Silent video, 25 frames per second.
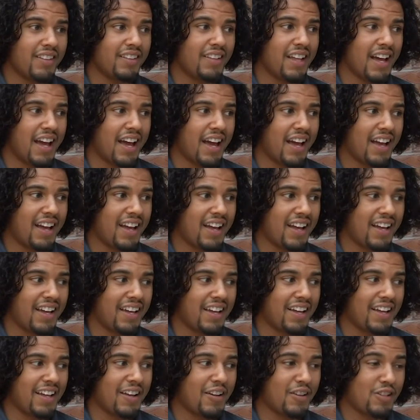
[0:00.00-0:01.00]
that
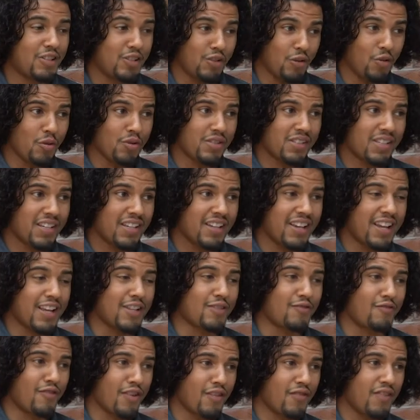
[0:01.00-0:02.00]
sourcing
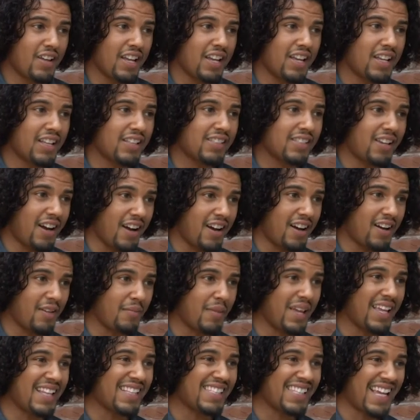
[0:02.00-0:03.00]
is very
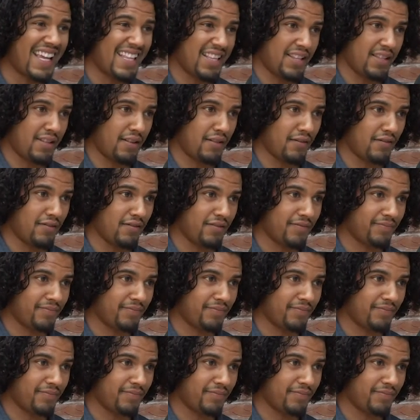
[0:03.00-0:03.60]
time intensive.